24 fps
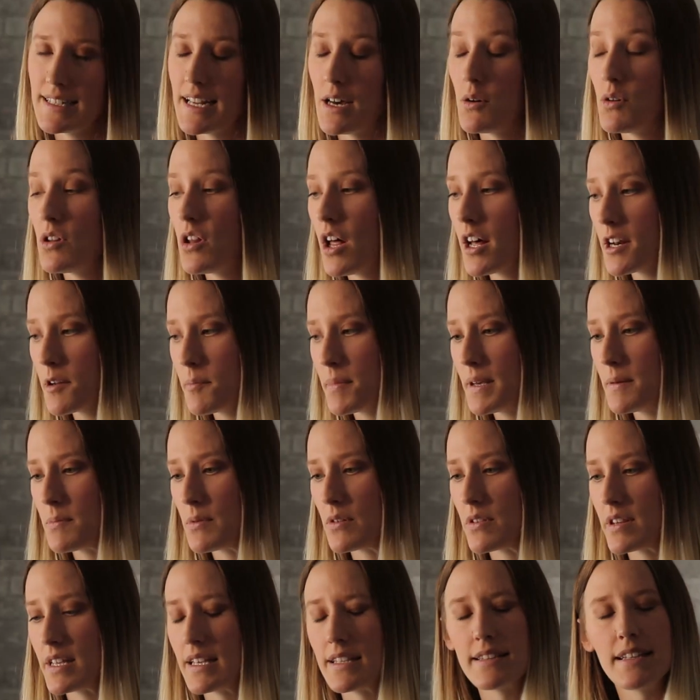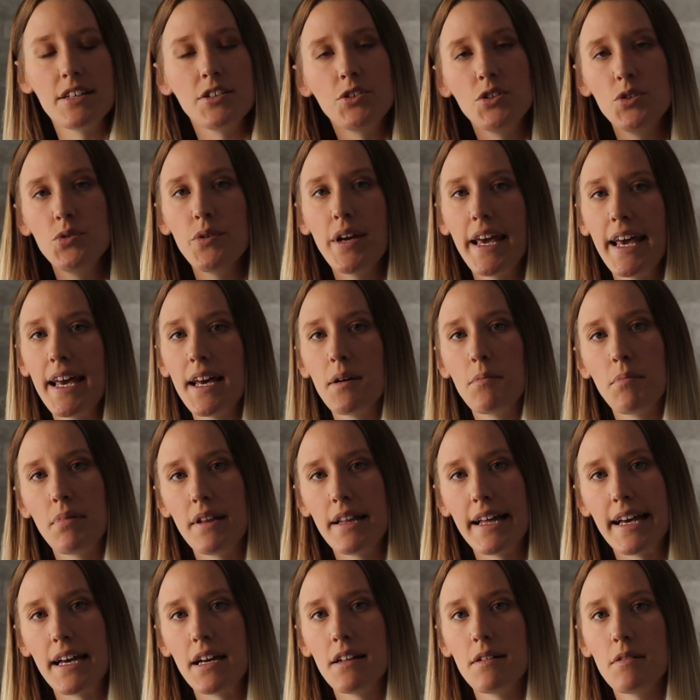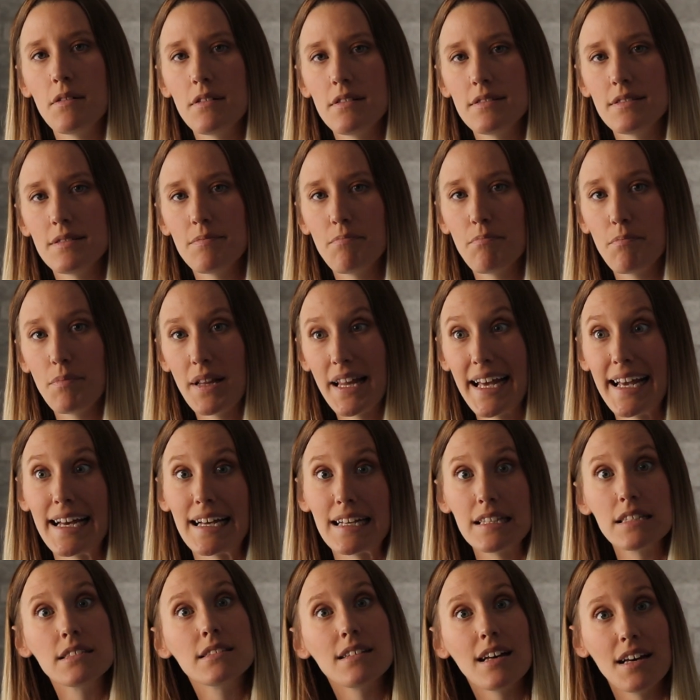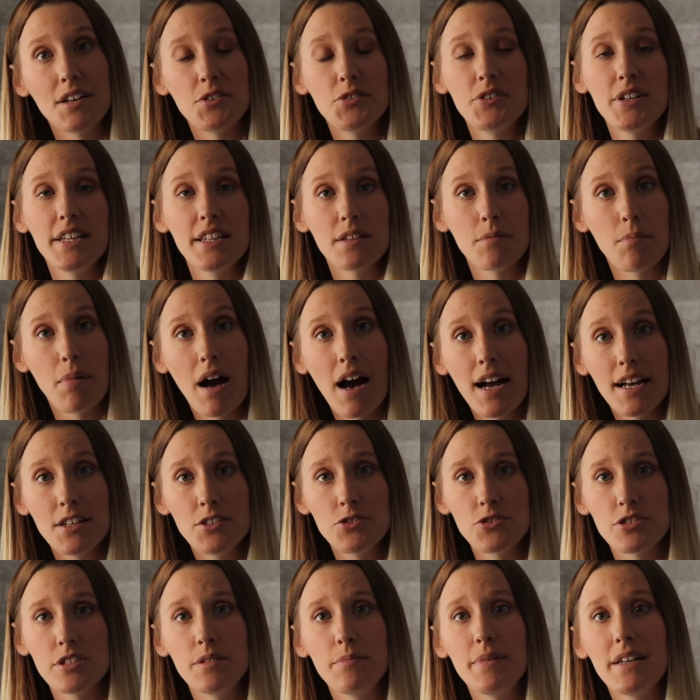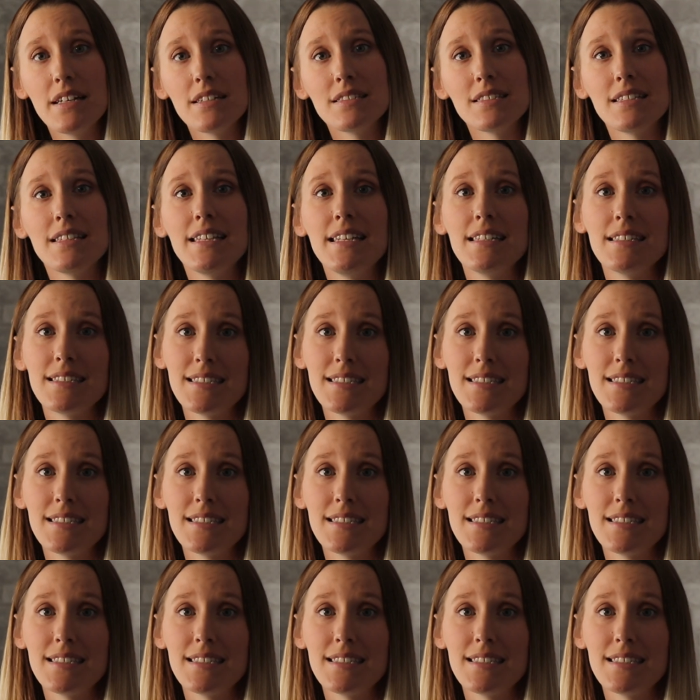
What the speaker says: Now, a lot of people think that you can't plant plants underneath a pine tree because of the